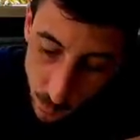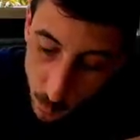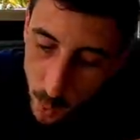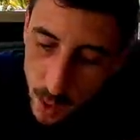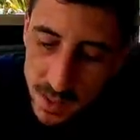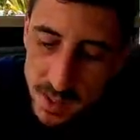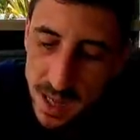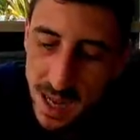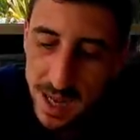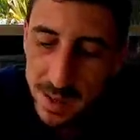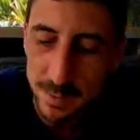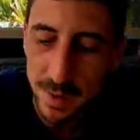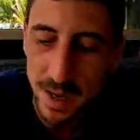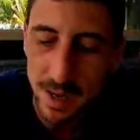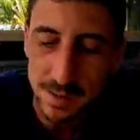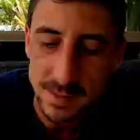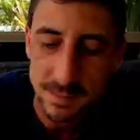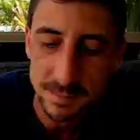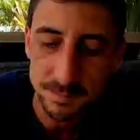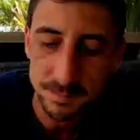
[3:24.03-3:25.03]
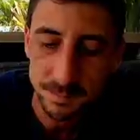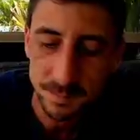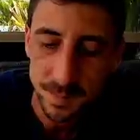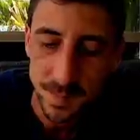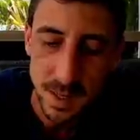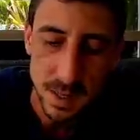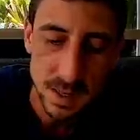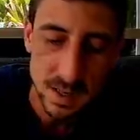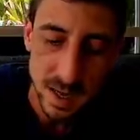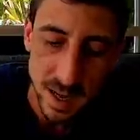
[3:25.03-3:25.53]
One day, man.
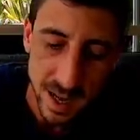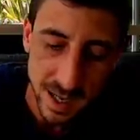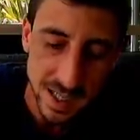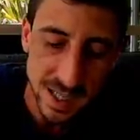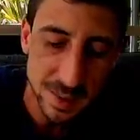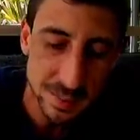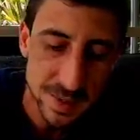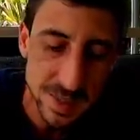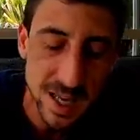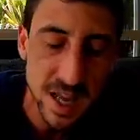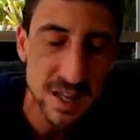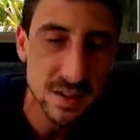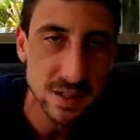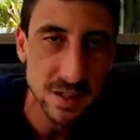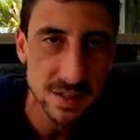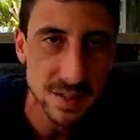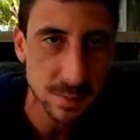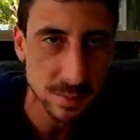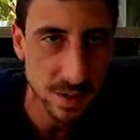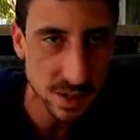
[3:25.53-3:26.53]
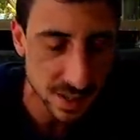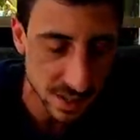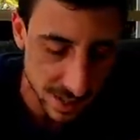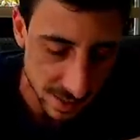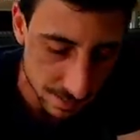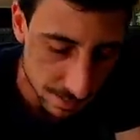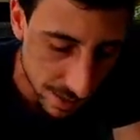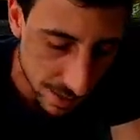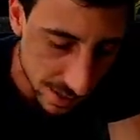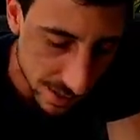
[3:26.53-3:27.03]
I keep saying this. I'm going to
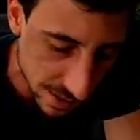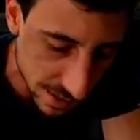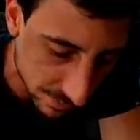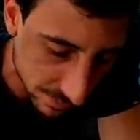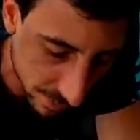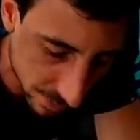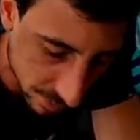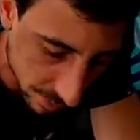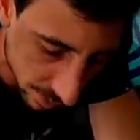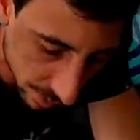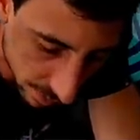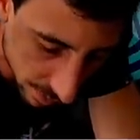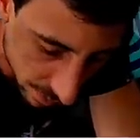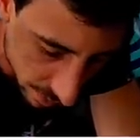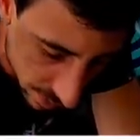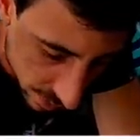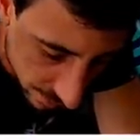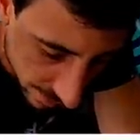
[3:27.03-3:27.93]
hit massive on